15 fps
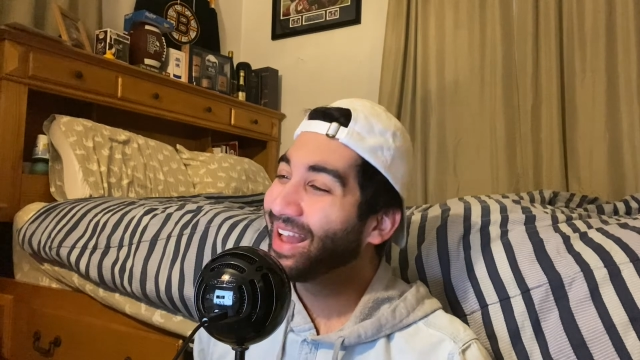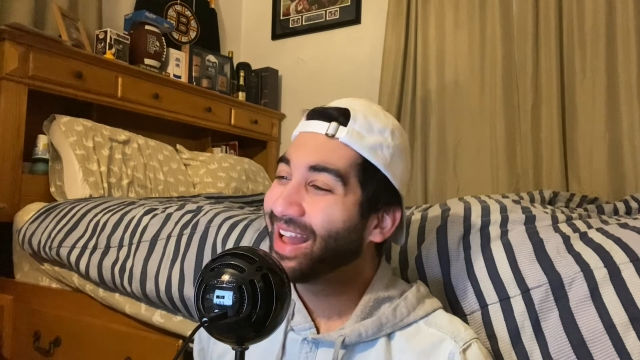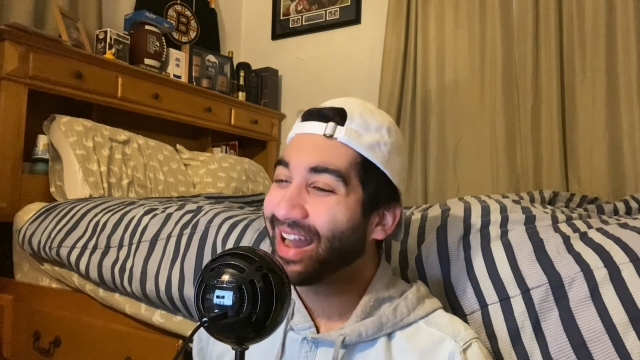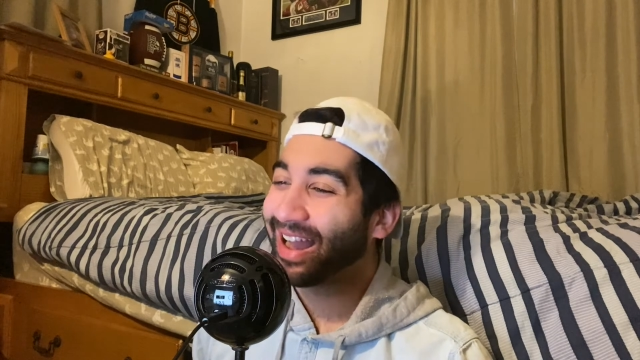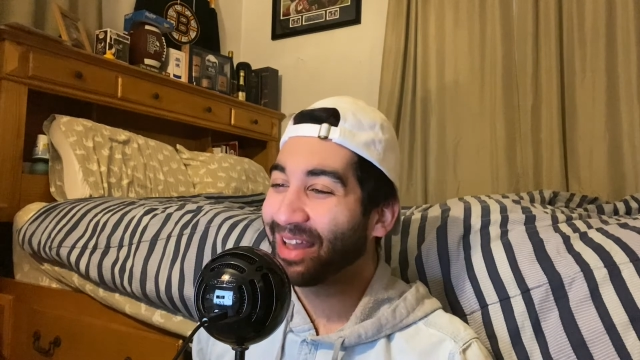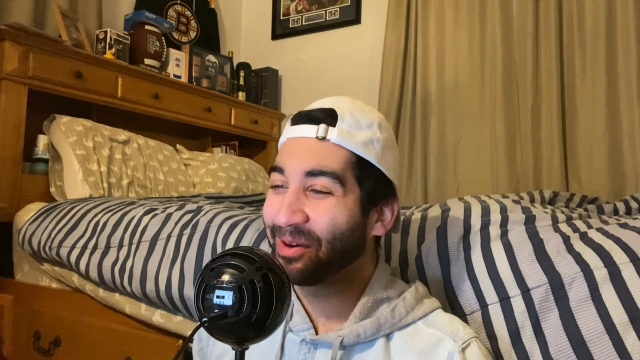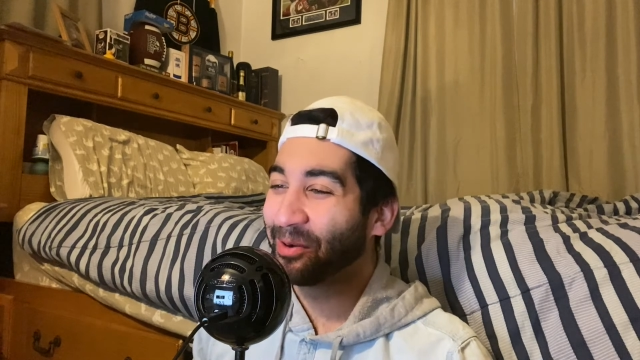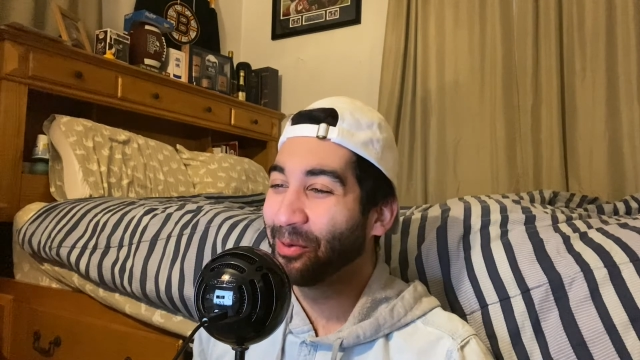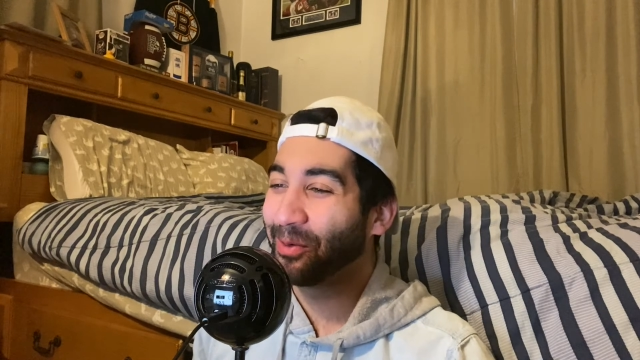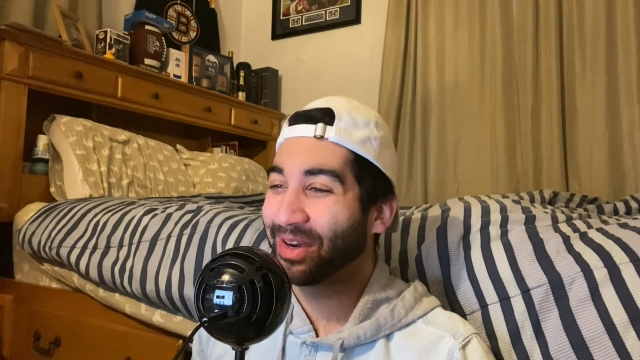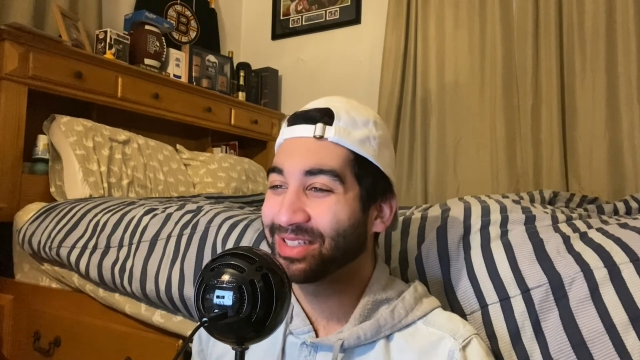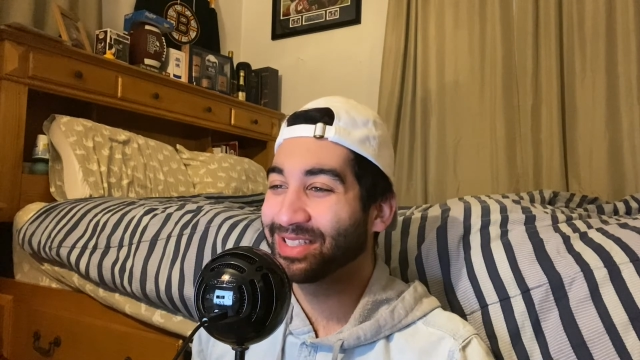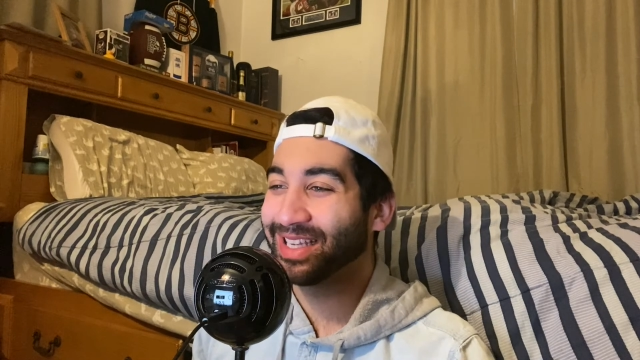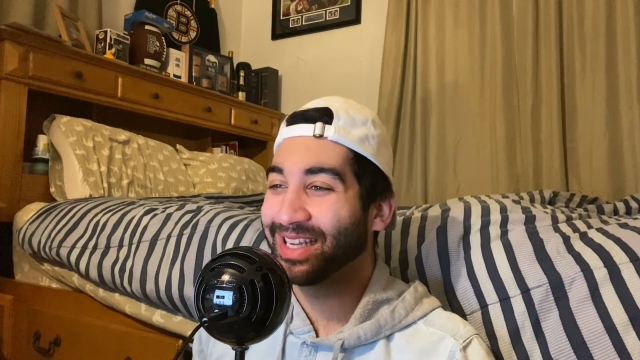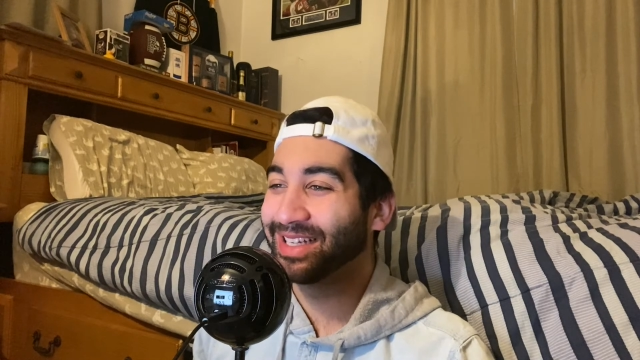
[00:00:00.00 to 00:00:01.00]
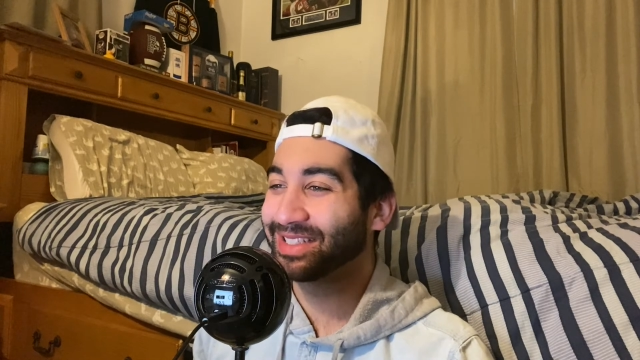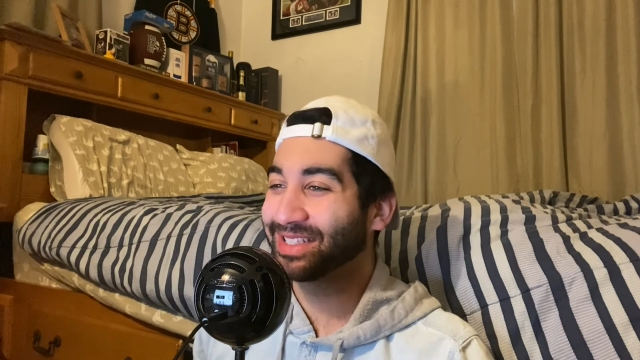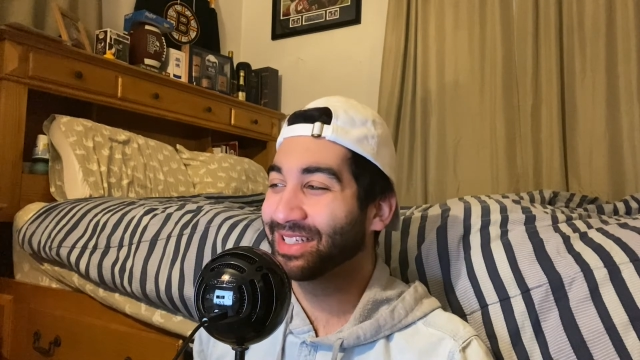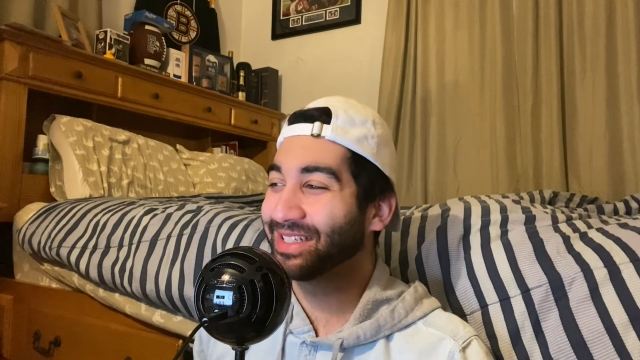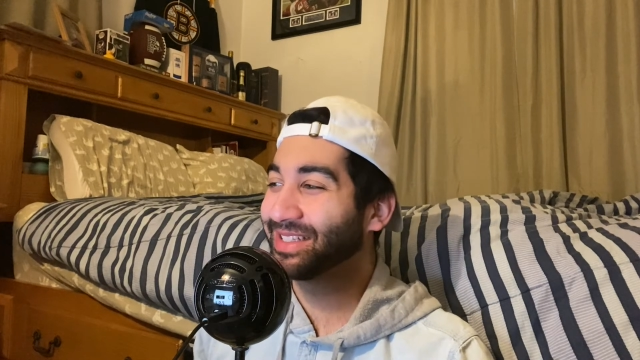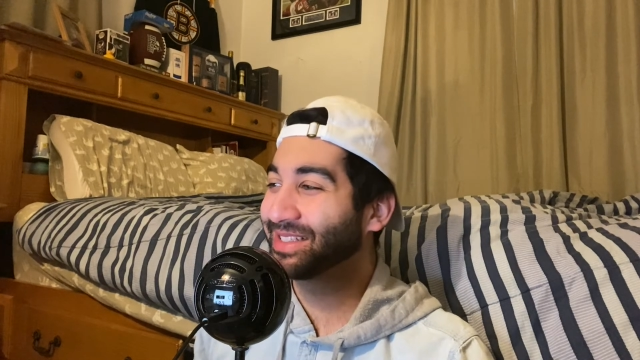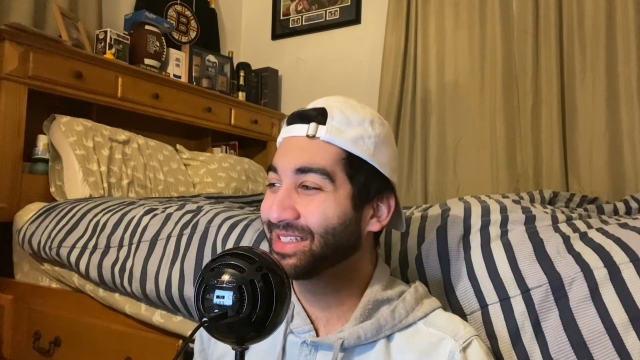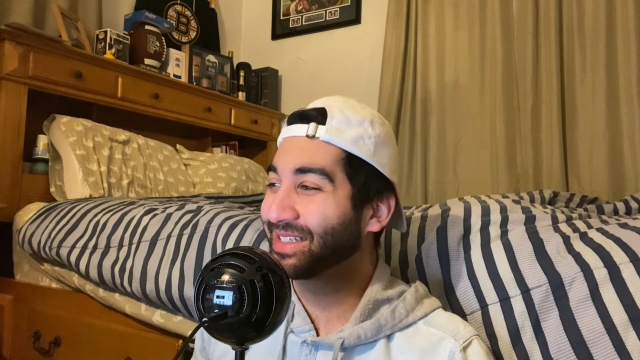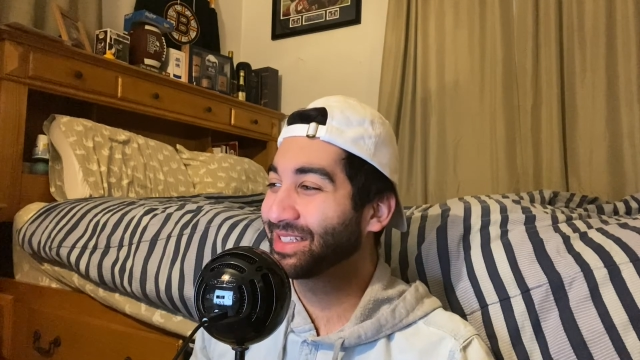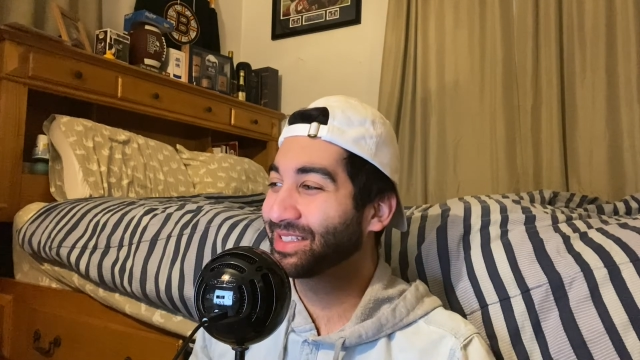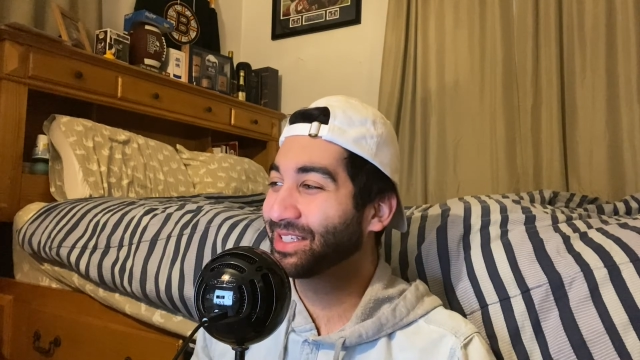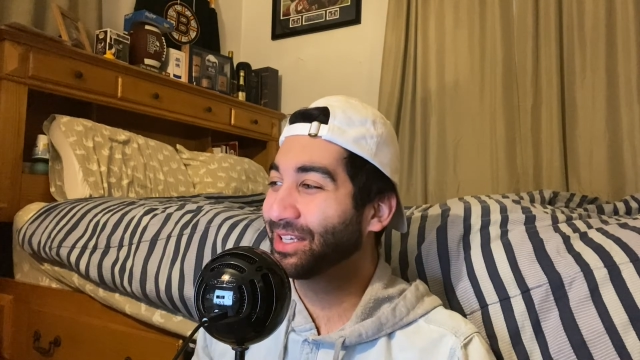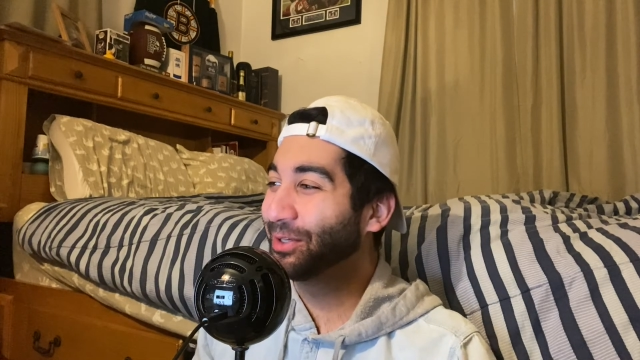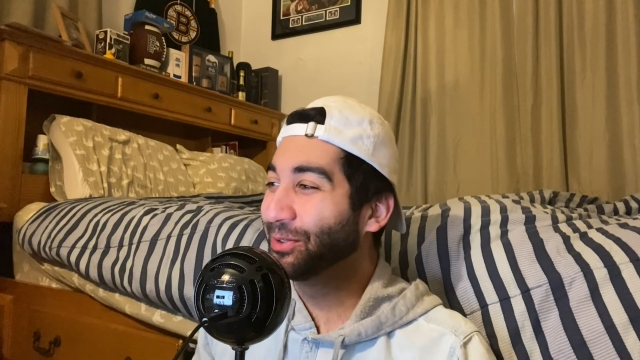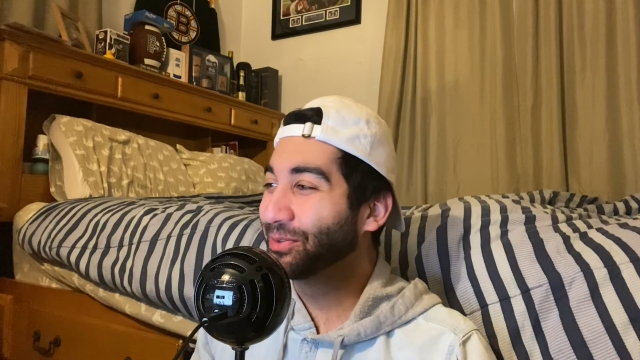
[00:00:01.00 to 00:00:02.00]
I don't want to say it's an
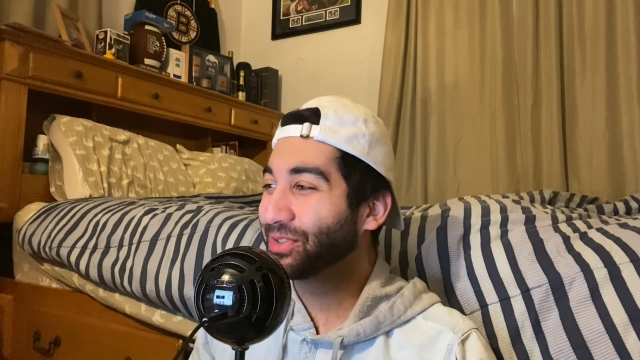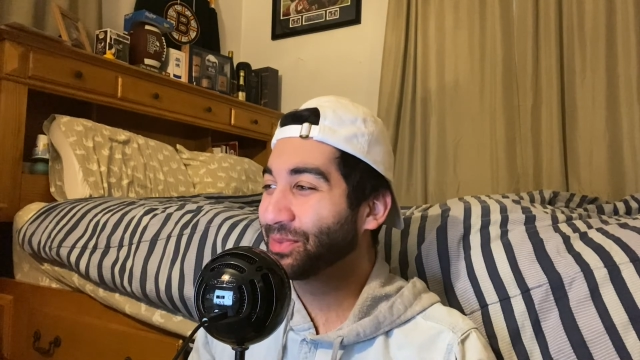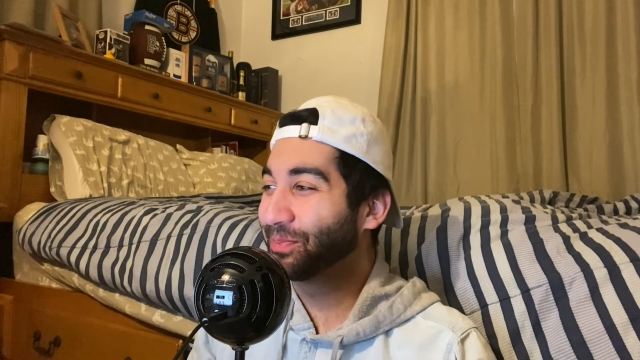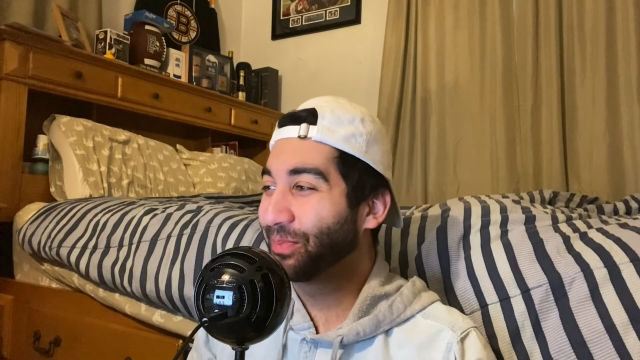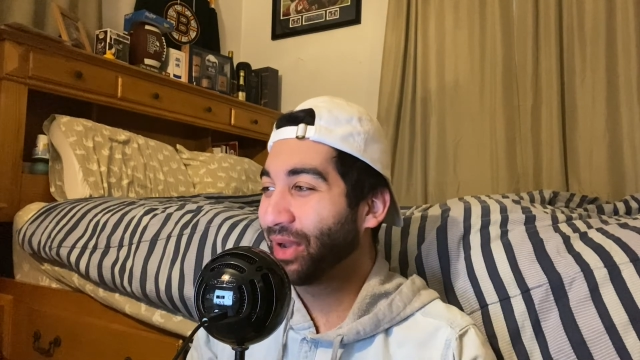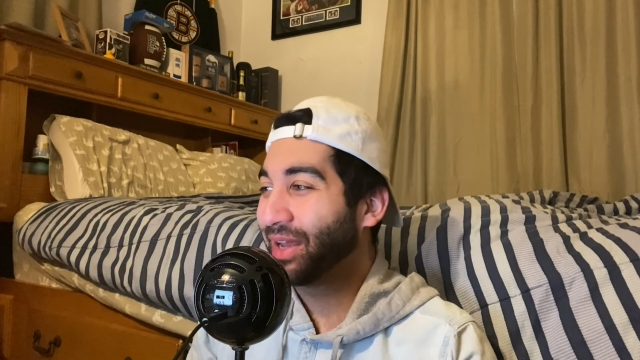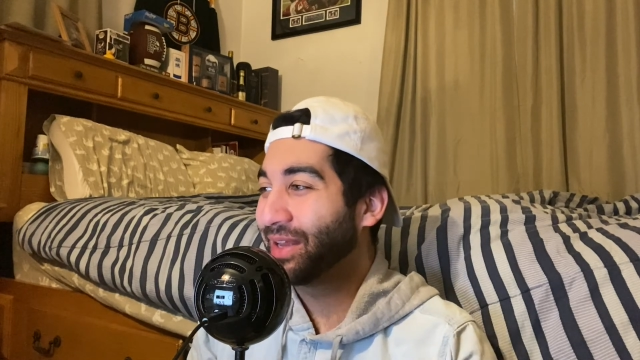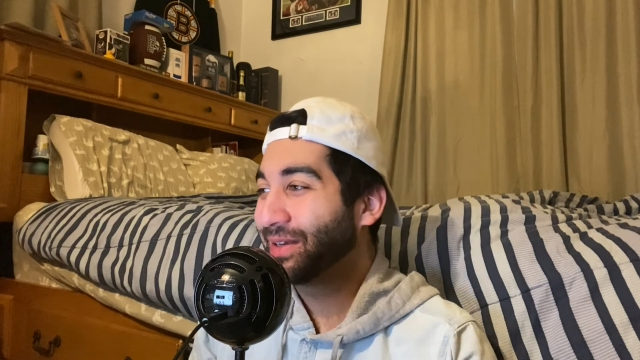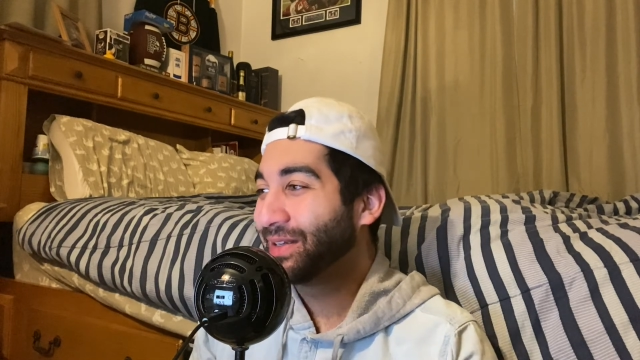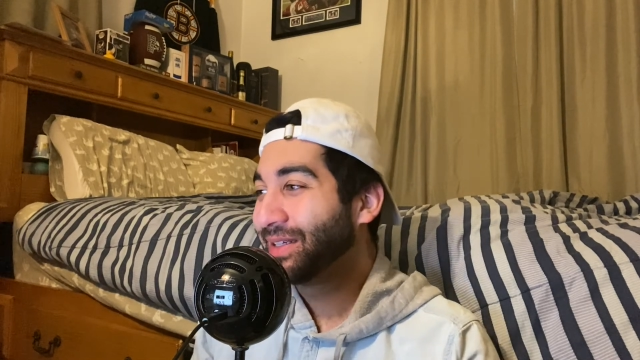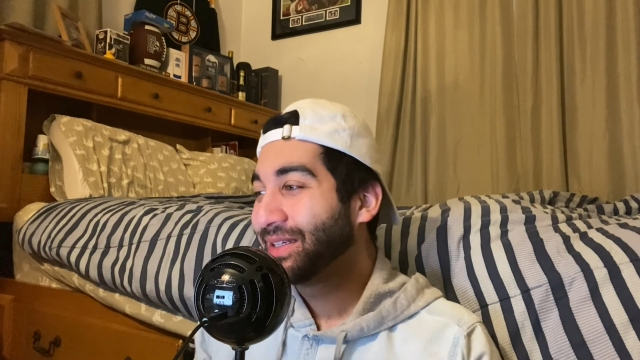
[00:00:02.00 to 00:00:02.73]
excuse, but